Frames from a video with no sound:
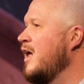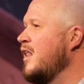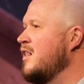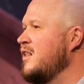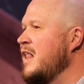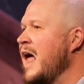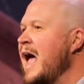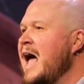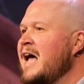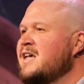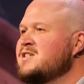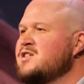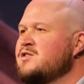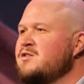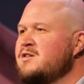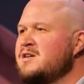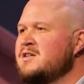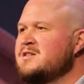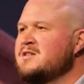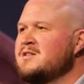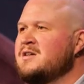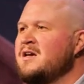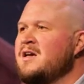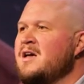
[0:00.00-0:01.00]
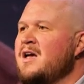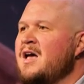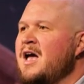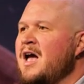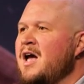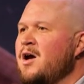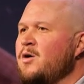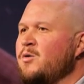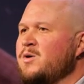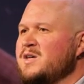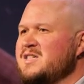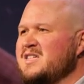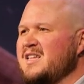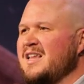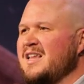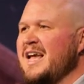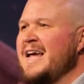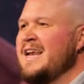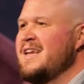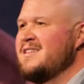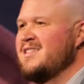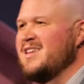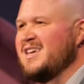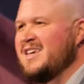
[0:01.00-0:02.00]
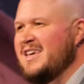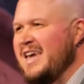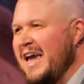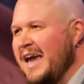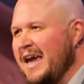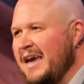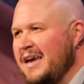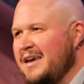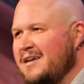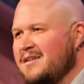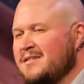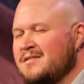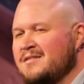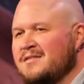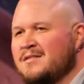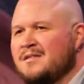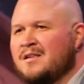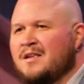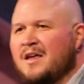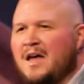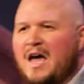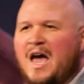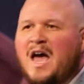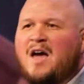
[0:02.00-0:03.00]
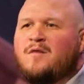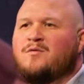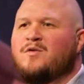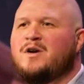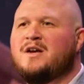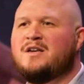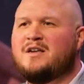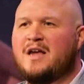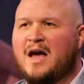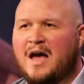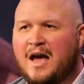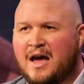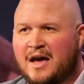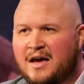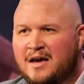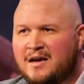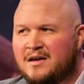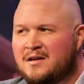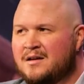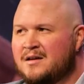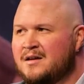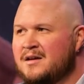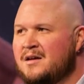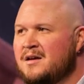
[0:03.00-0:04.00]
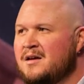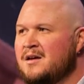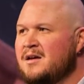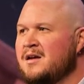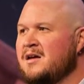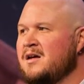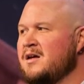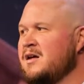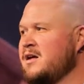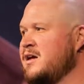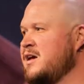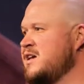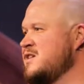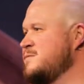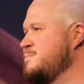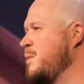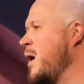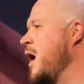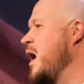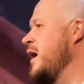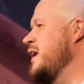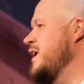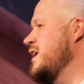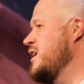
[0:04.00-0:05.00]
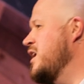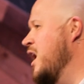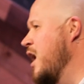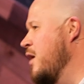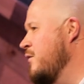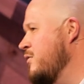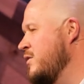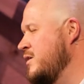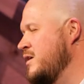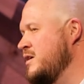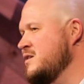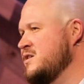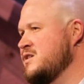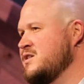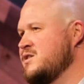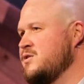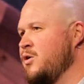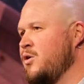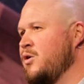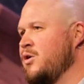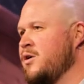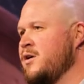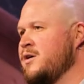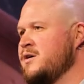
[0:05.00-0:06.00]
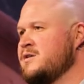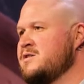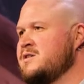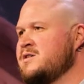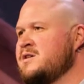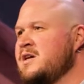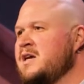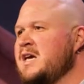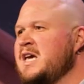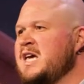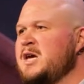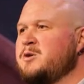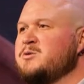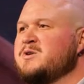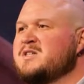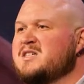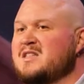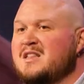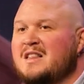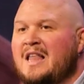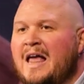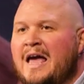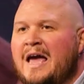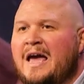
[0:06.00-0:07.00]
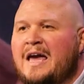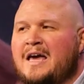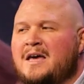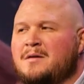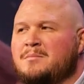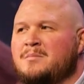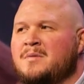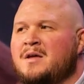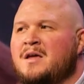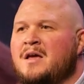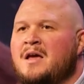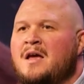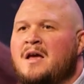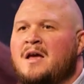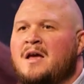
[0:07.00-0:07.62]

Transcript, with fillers: Lazarus was laid at the gate every day, his body covered in sores, he was lame,